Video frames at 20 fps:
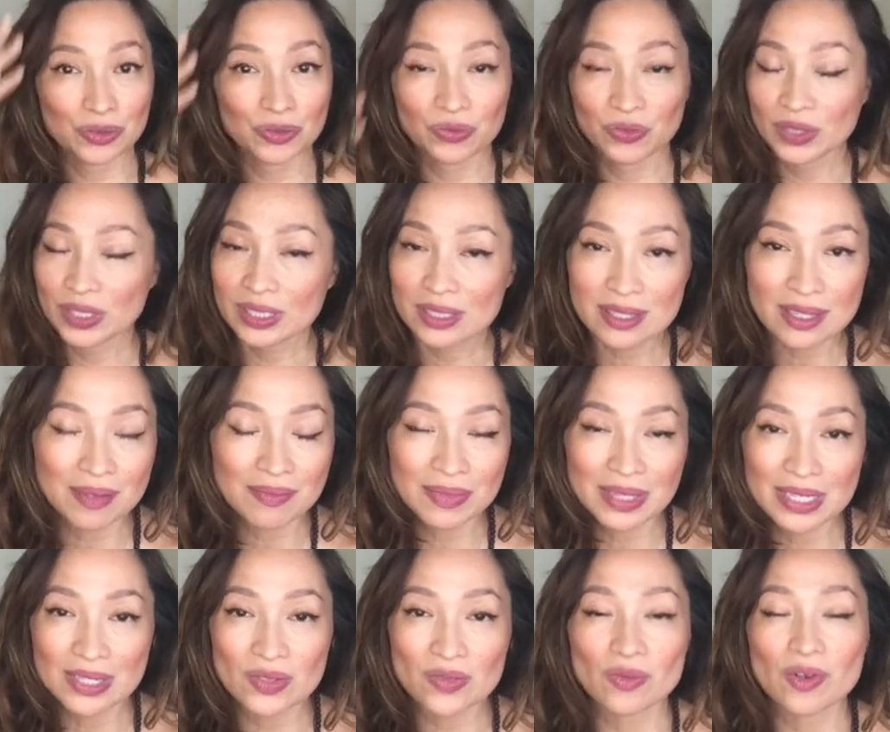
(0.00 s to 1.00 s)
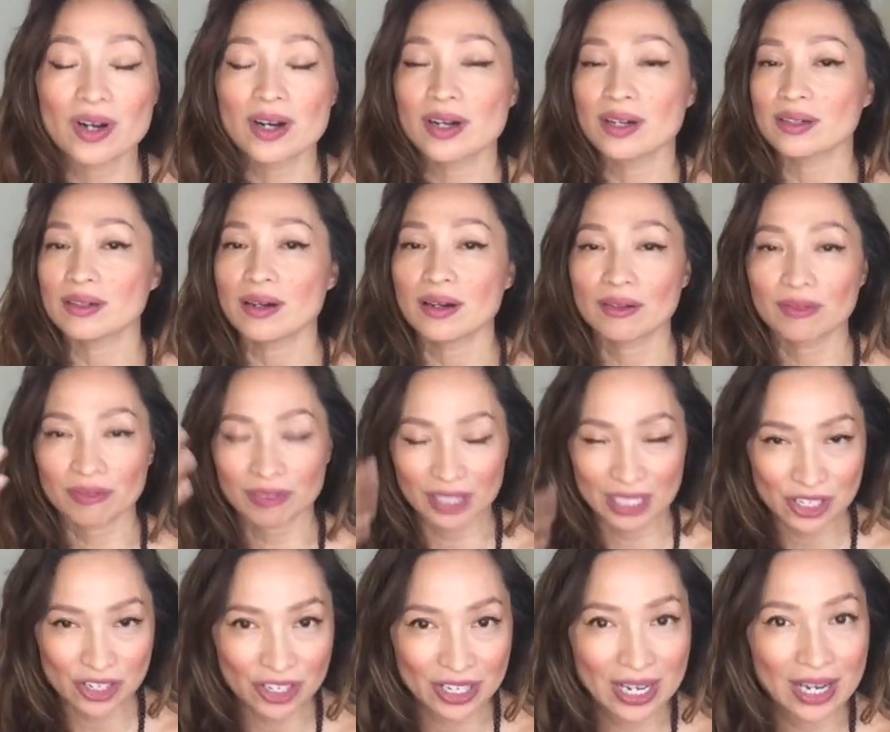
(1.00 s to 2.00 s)
feel something's wrong,
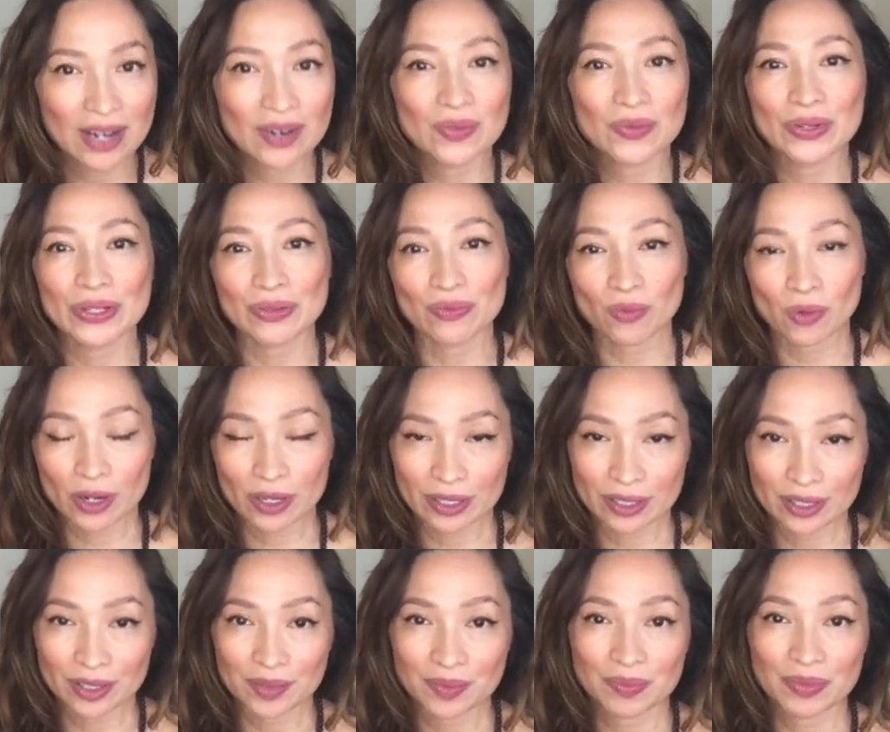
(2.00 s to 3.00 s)
flush it out with water.